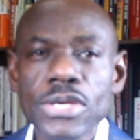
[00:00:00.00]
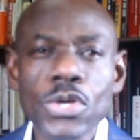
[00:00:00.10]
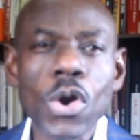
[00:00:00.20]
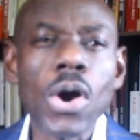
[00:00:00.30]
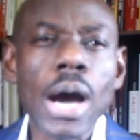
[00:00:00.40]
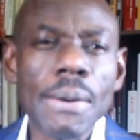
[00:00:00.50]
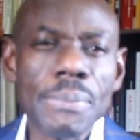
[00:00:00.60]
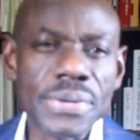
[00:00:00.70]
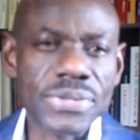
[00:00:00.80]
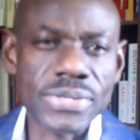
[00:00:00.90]
your
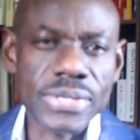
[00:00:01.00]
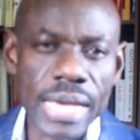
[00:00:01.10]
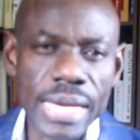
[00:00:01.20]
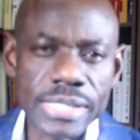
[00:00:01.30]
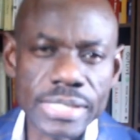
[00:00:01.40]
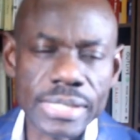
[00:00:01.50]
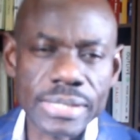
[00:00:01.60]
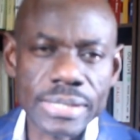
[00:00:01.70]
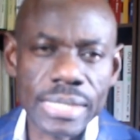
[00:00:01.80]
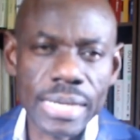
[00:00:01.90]

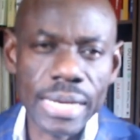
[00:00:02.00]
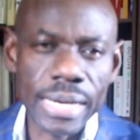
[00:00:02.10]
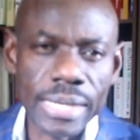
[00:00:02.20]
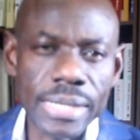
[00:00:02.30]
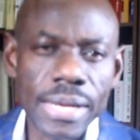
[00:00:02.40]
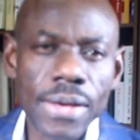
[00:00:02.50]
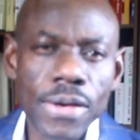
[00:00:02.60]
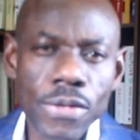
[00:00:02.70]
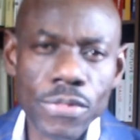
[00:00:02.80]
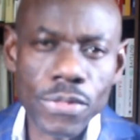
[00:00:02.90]
appreciation in
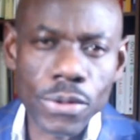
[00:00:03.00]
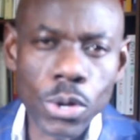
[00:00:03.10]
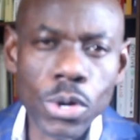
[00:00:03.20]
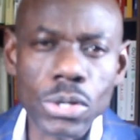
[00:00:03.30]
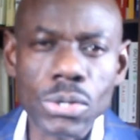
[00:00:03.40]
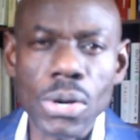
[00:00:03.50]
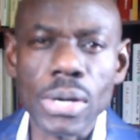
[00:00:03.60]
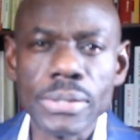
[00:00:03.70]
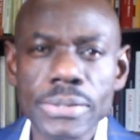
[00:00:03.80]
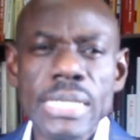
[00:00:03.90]
the long
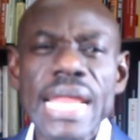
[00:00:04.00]
run.